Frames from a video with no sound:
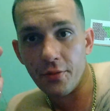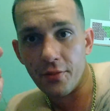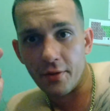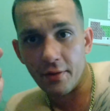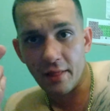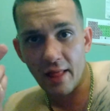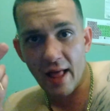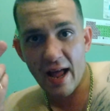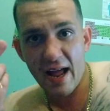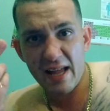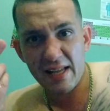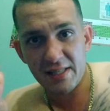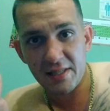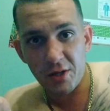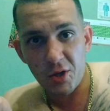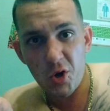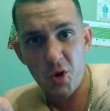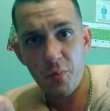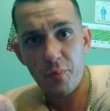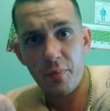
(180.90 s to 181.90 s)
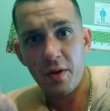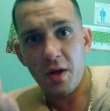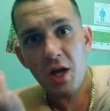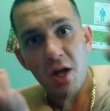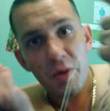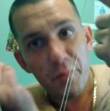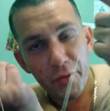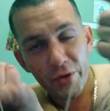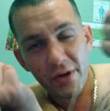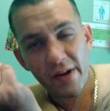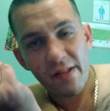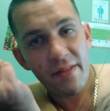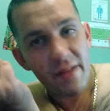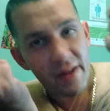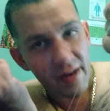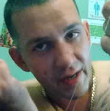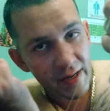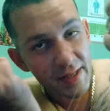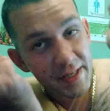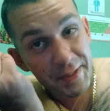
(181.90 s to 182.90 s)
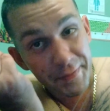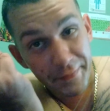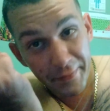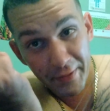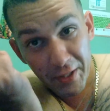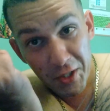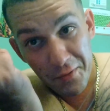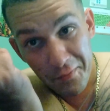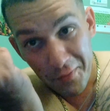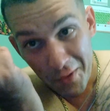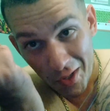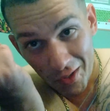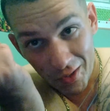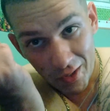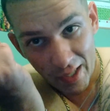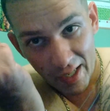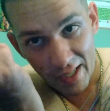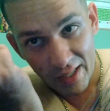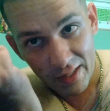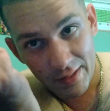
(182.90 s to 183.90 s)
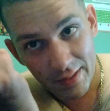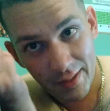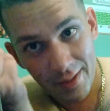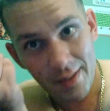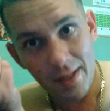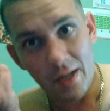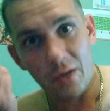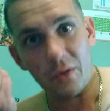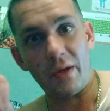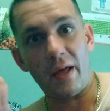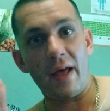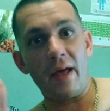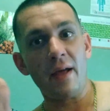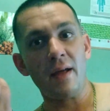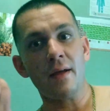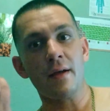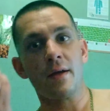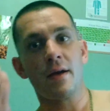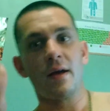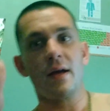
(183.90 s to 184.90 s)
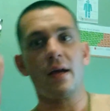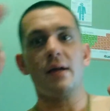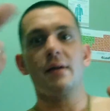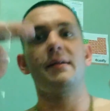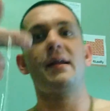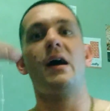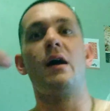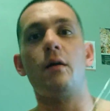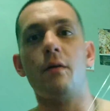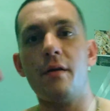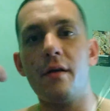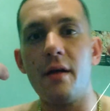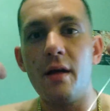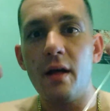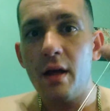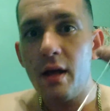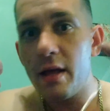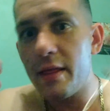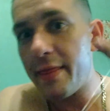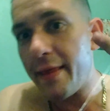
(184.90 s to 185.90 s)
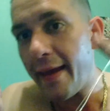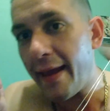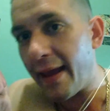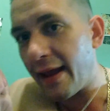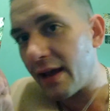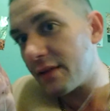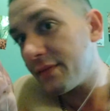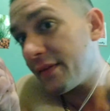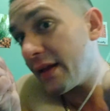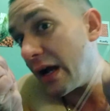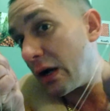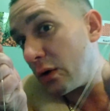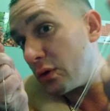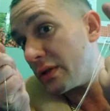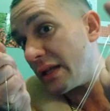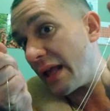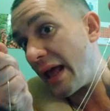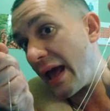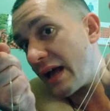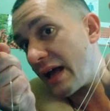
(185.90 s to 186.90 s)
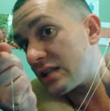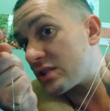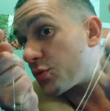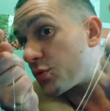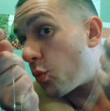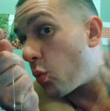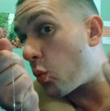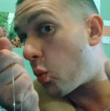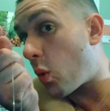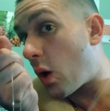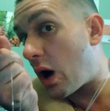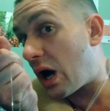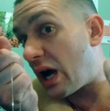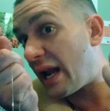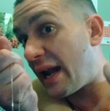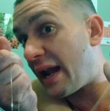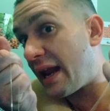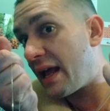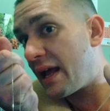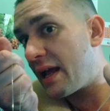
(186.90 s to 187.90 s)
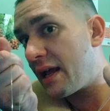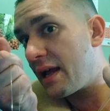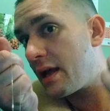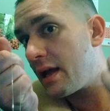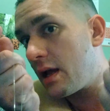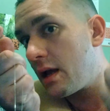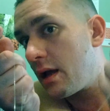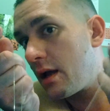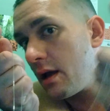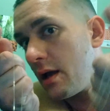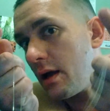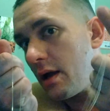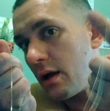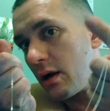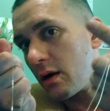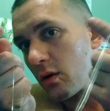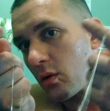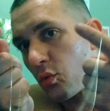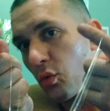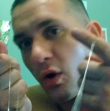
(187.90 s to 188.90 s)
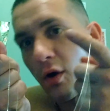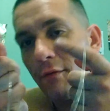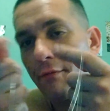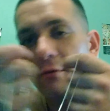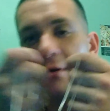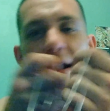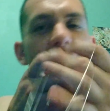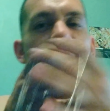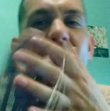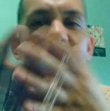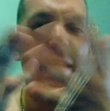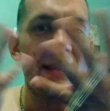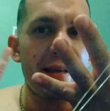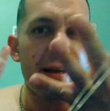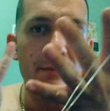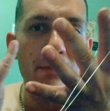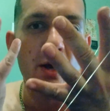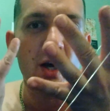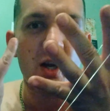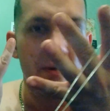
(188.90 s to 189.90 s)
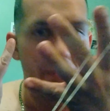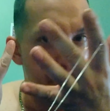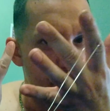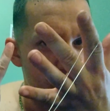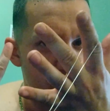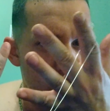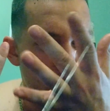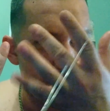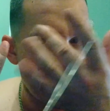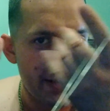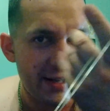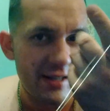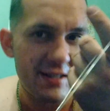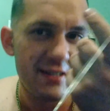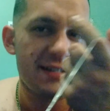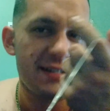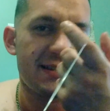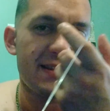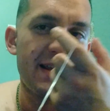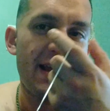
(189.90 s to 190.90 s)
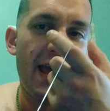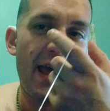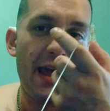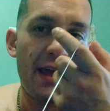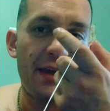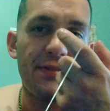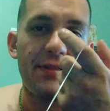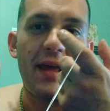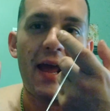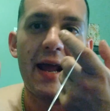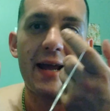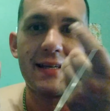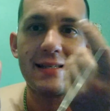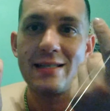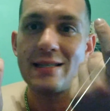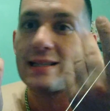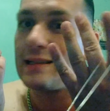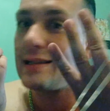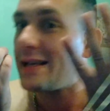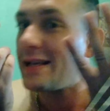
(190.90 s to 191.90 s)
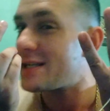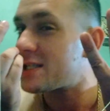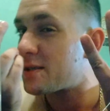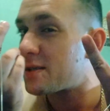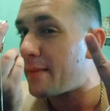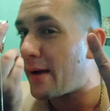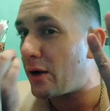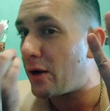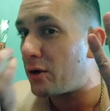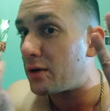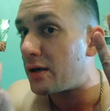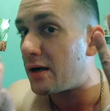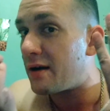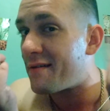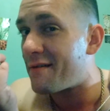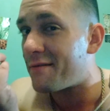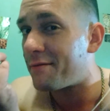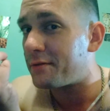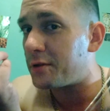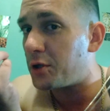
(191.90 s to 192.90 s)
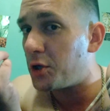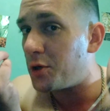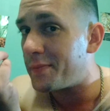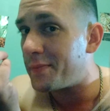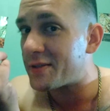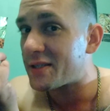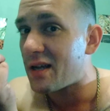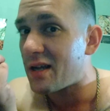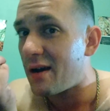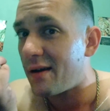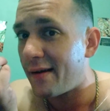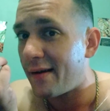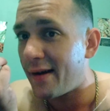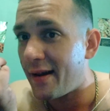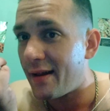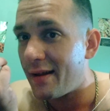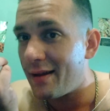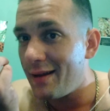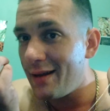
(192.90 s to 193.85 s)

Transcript: last loop, put on the index finger of your other hand. Okay? Now, the hand that only has 1, well, for any amount of vertebrae, the hand that has the less amount of loops on it